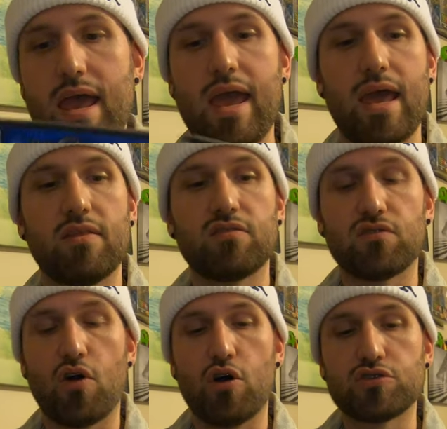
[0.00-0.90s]
And this
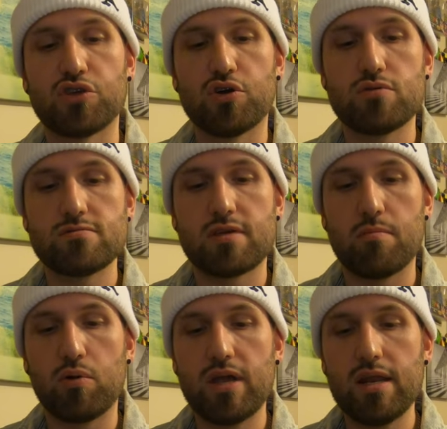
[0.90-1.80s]
is also
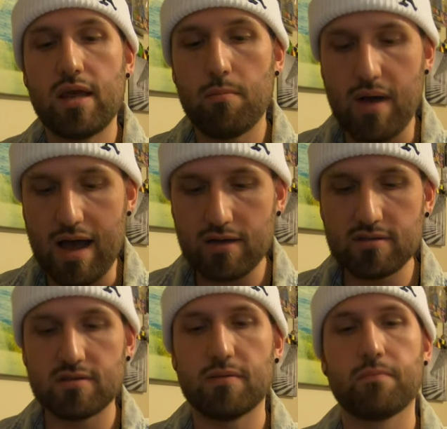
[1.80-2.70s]
complete in
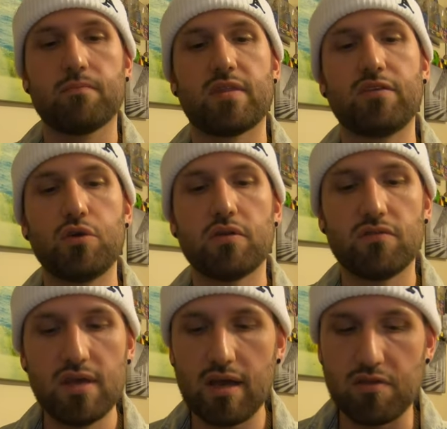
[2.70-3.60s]
box you can
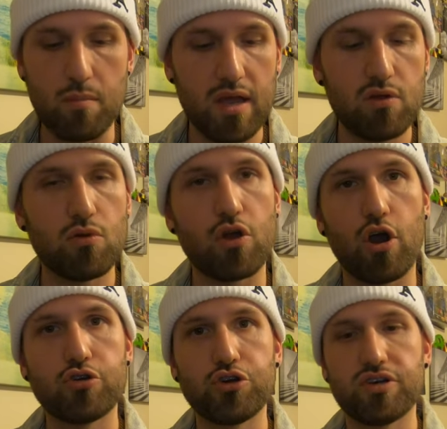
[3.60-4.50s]
see, you got the manual, the
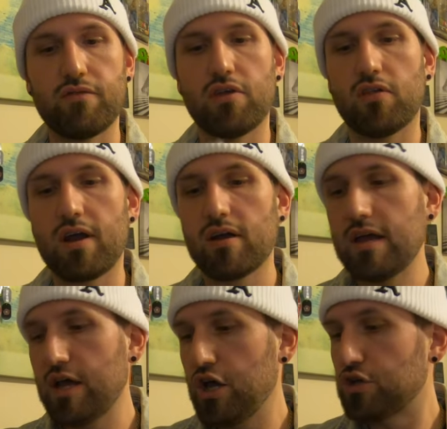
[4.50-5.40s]
cartridge, everything there.
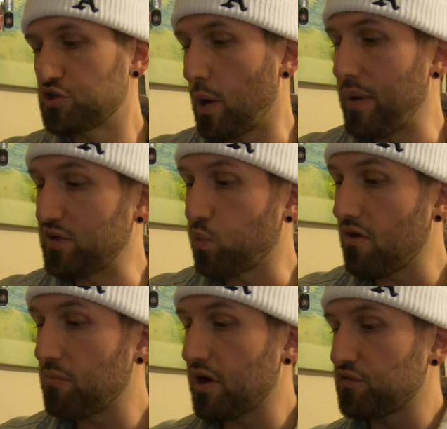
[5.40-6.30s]
So I paid
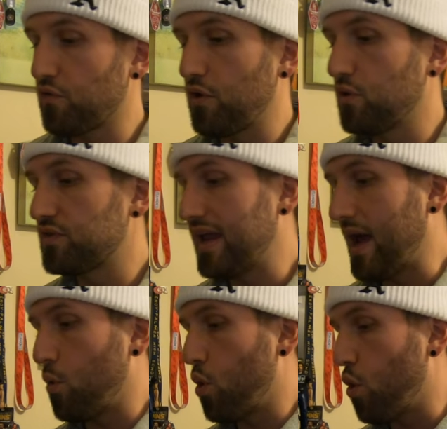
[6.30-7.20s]
12 bucks for those and
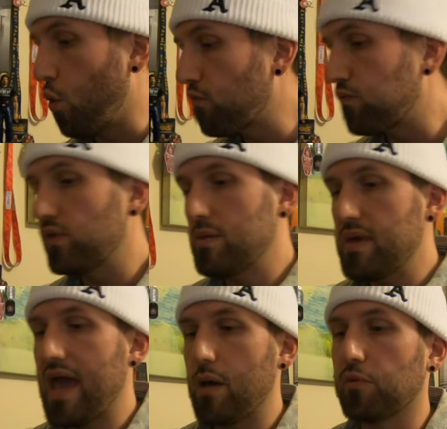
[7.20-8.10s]
I will hopefully
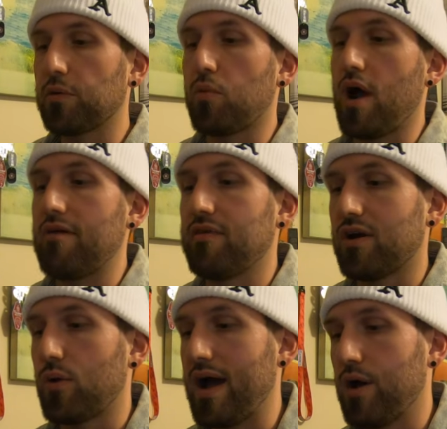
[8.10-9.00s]
be able to profit
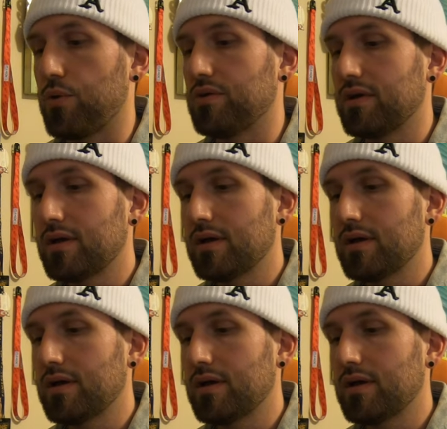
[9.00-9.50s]
around